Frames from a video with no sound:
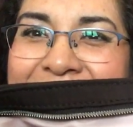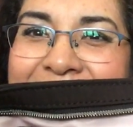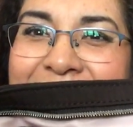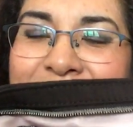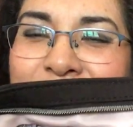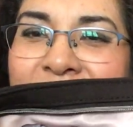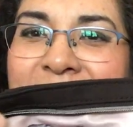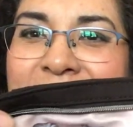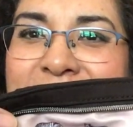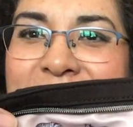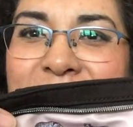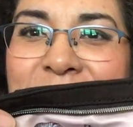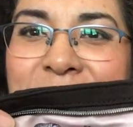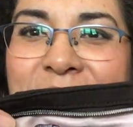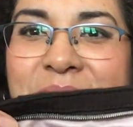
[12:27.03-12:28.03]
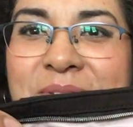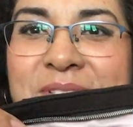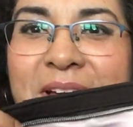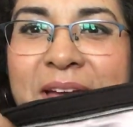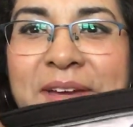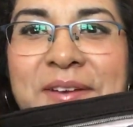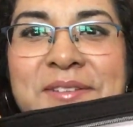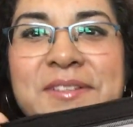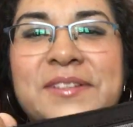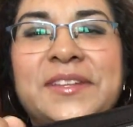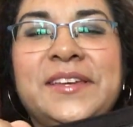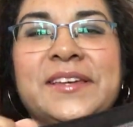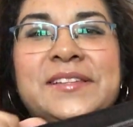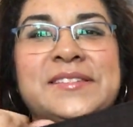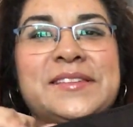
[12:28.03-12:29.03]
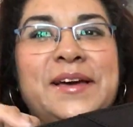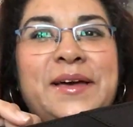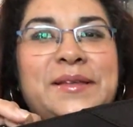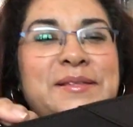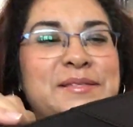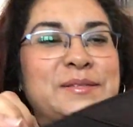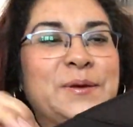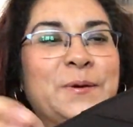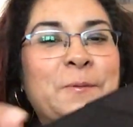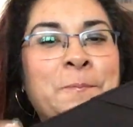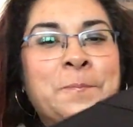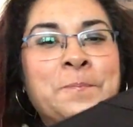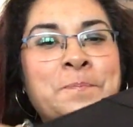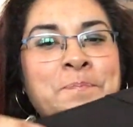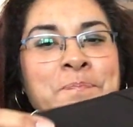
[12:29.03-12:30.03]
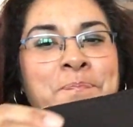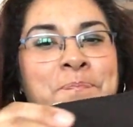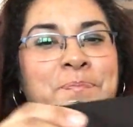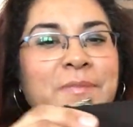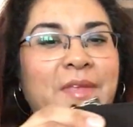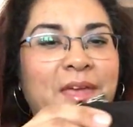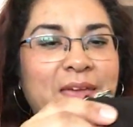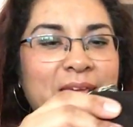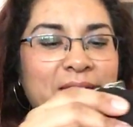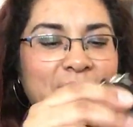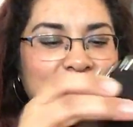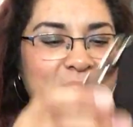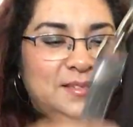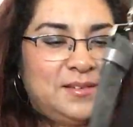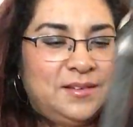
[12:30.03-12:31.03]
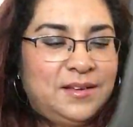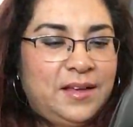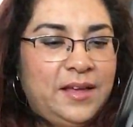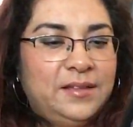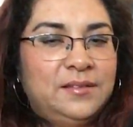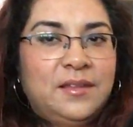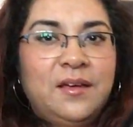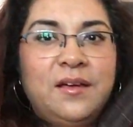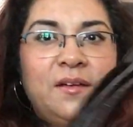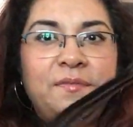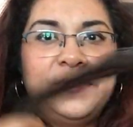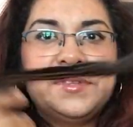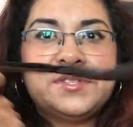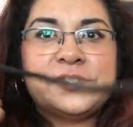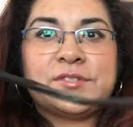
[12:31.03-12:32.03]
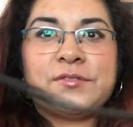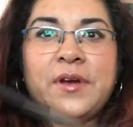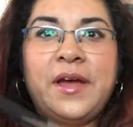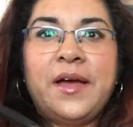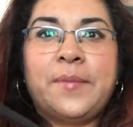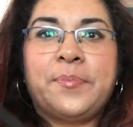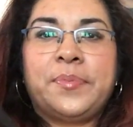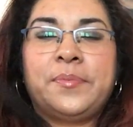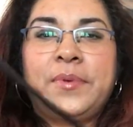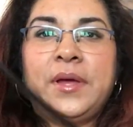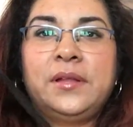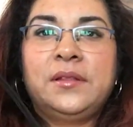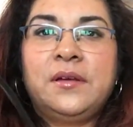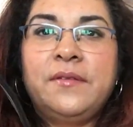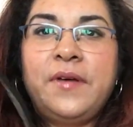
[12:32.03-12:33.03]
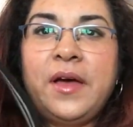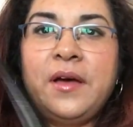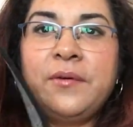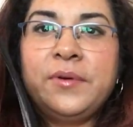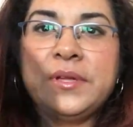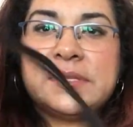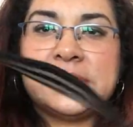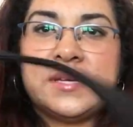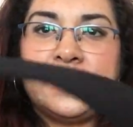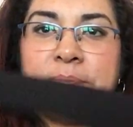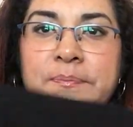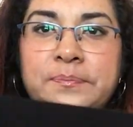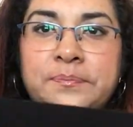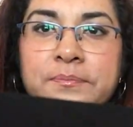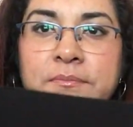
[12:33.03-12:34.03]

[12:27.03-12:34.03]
Anyway, these cute little tigers on the inside. So, and I love the strap. I love how it's um